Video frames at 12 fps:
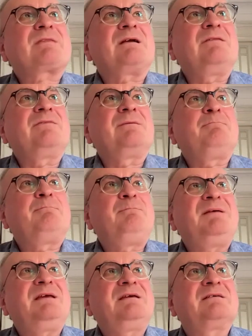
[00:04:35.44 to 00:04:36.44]
The
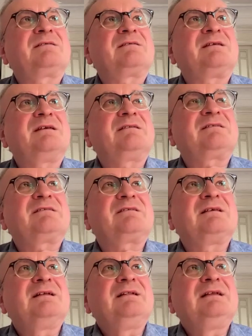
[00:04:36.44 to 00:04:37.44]
biggest, it's...
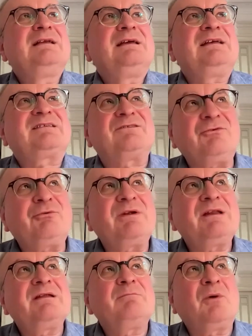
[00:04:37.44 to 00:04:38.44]
It's not
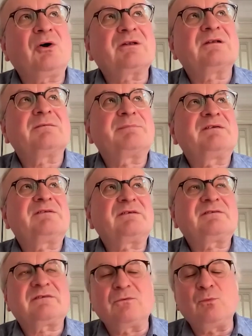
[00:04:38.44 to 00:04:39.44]
really a model because
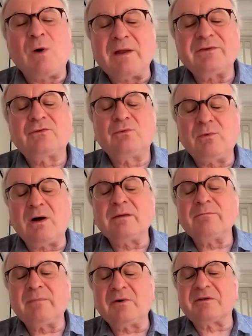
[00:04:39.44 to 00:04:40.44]
it's a one-to-one
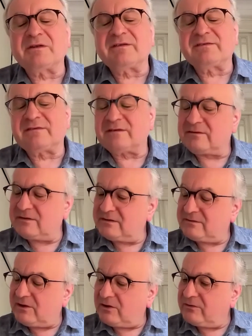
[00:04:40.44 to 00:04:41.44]
model. It's an,
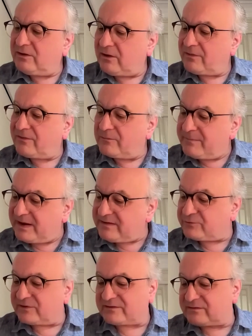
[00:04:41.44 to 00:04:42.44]
it, on, on The Matrix,